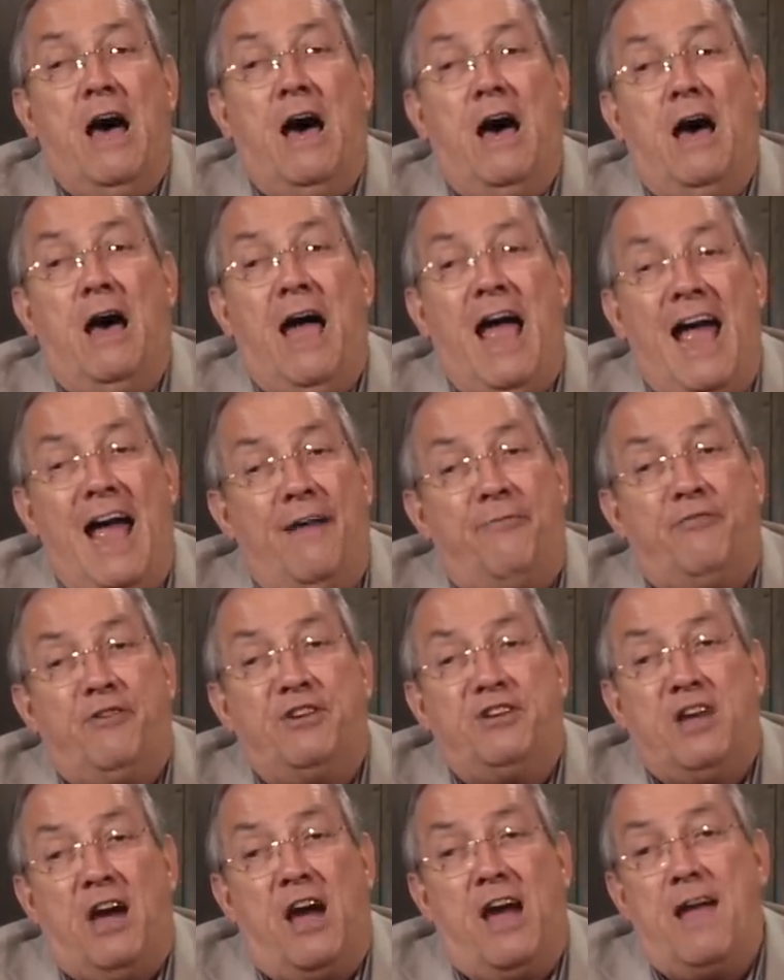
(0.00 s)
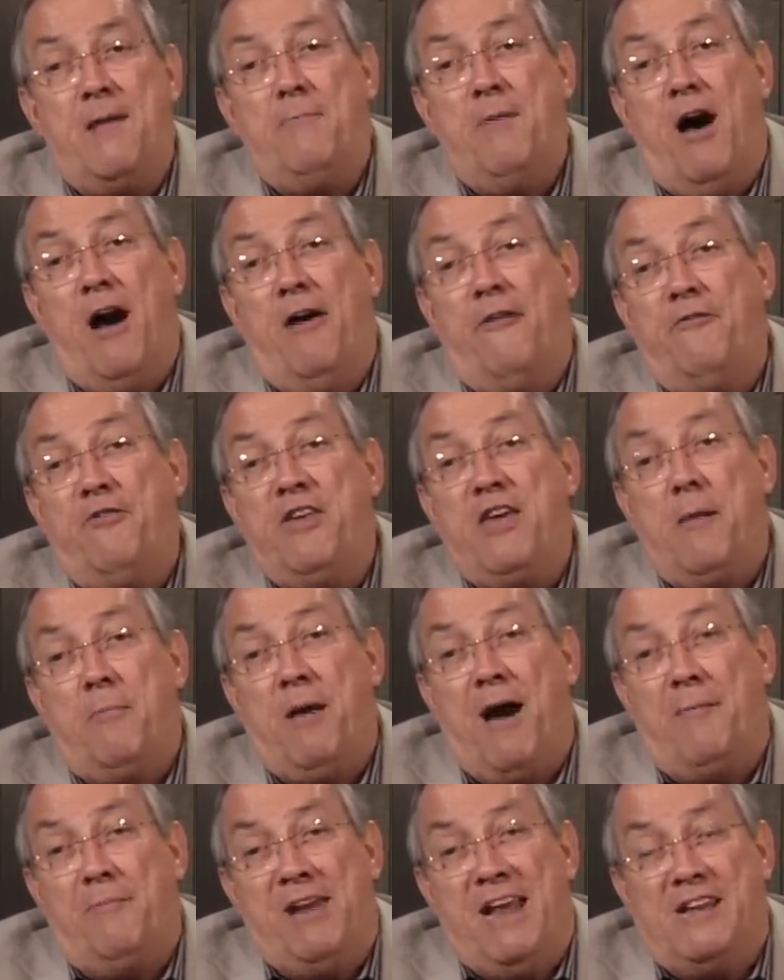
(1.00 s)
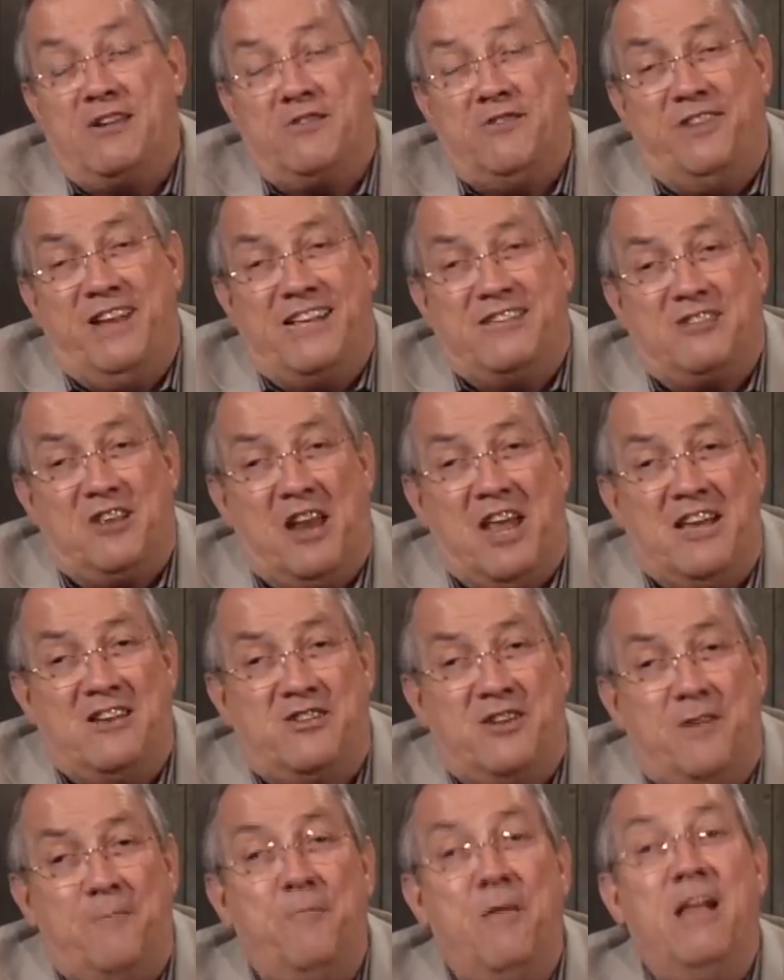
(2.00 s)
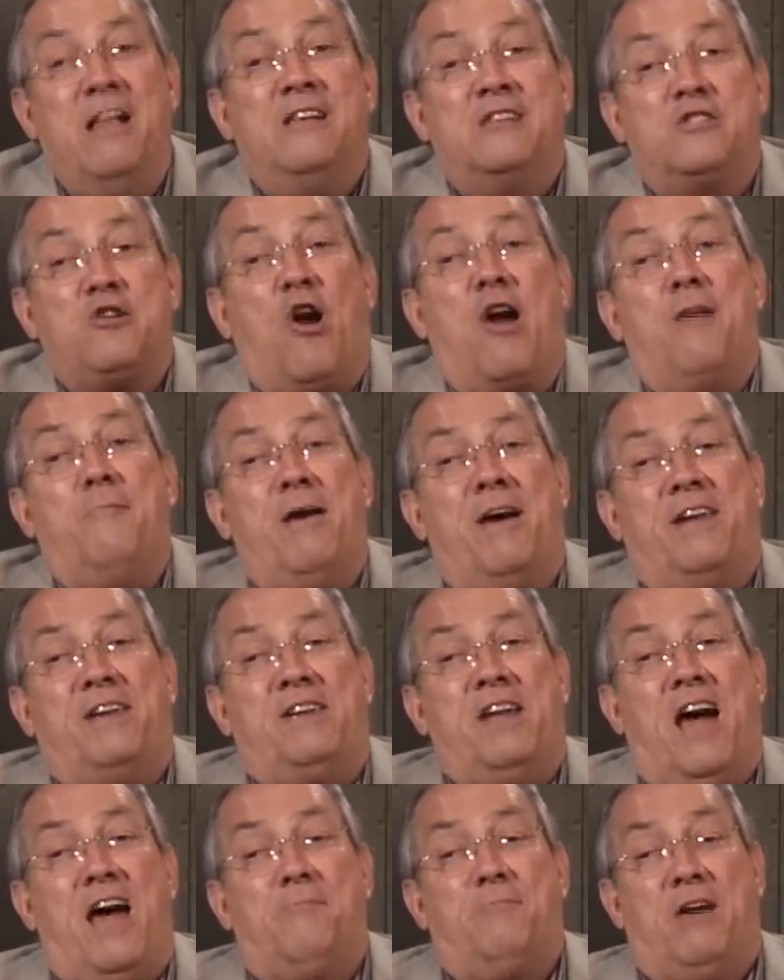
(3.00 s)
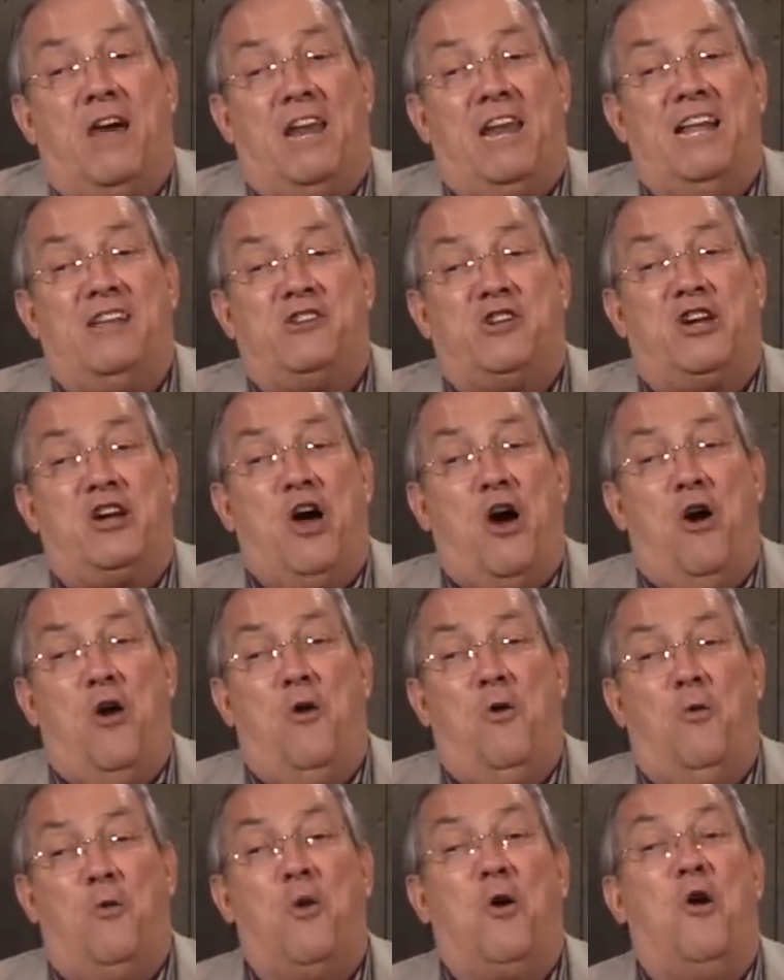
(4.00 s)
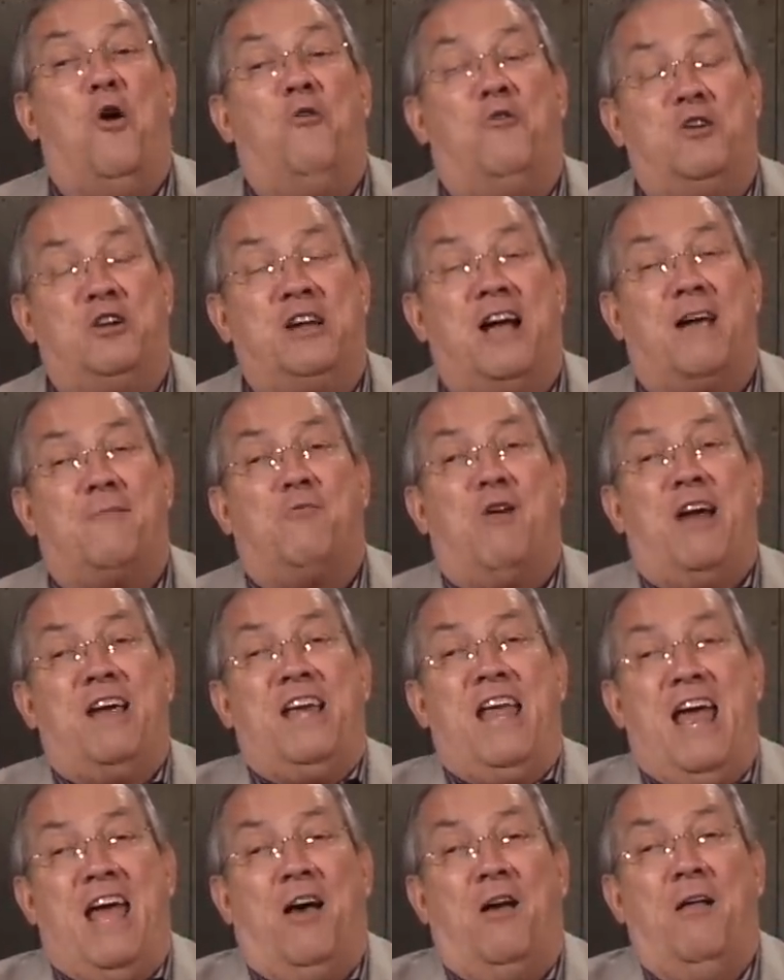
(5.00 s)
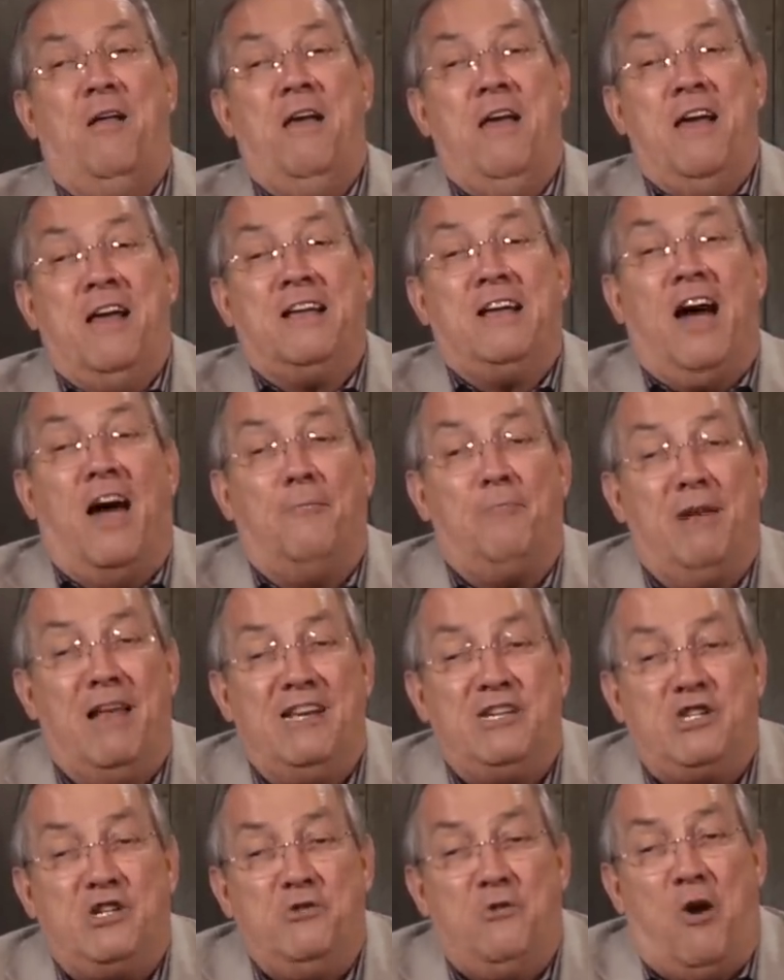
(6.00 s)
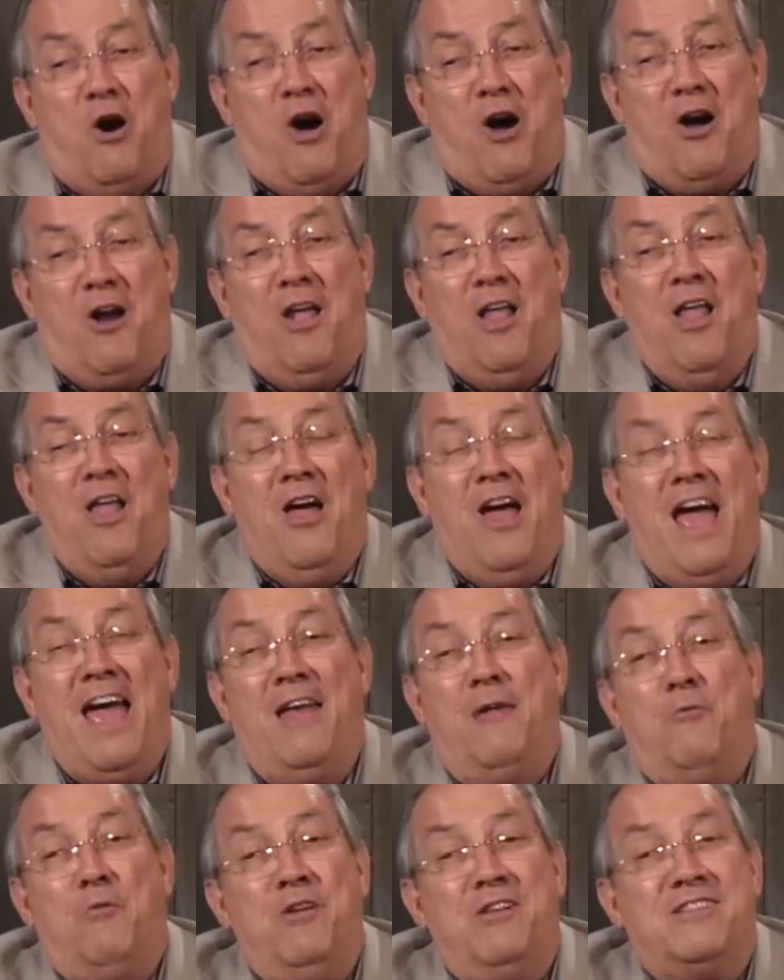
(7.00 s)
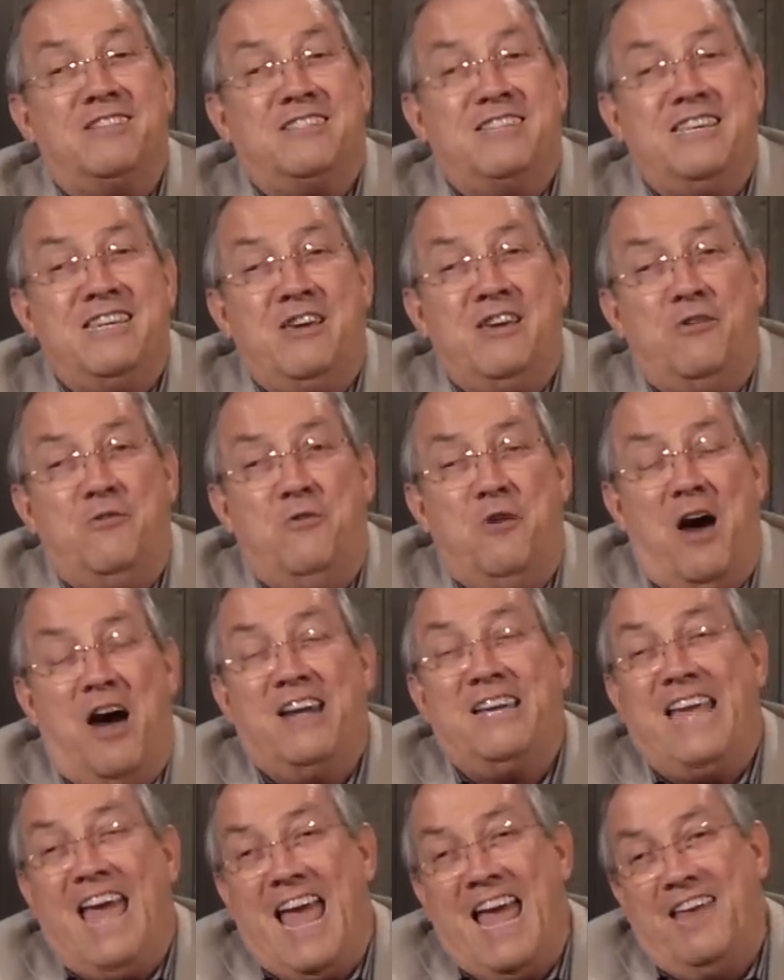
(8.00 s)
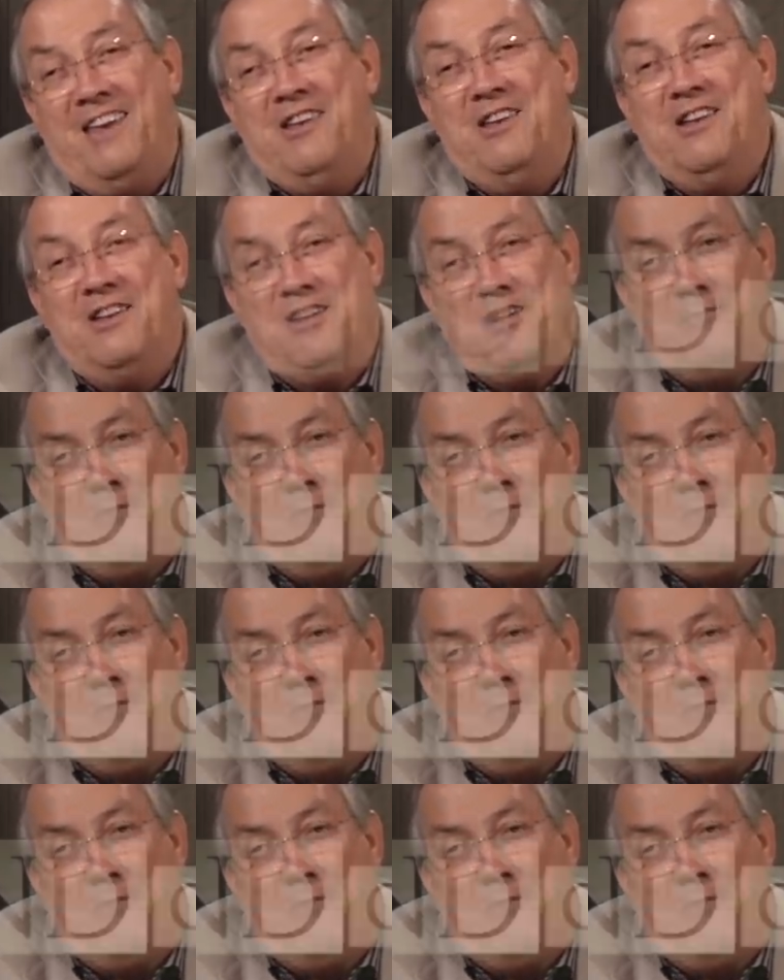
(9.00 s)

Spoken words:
at the time of the abomination of desolation. Sorry I'm out of time. Got to let you go. We're over time right now. God bless you all, and we'll see you again